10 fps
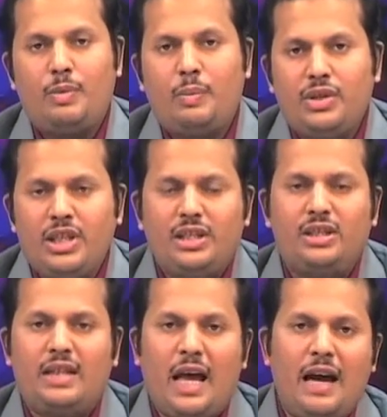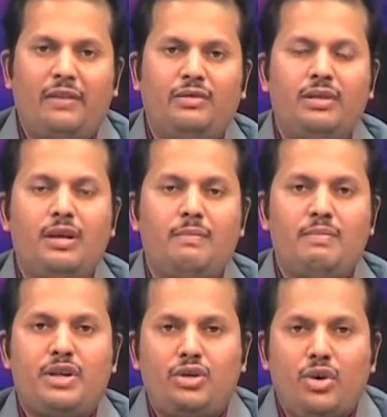So, propositions have
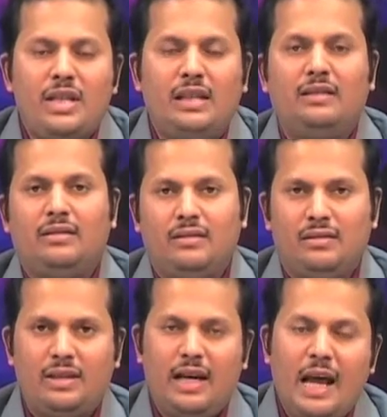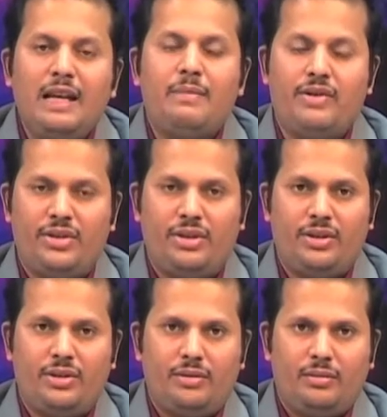pictorial element
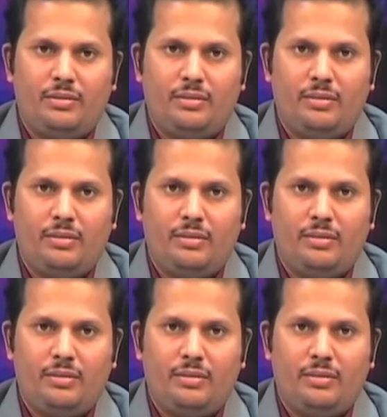in it.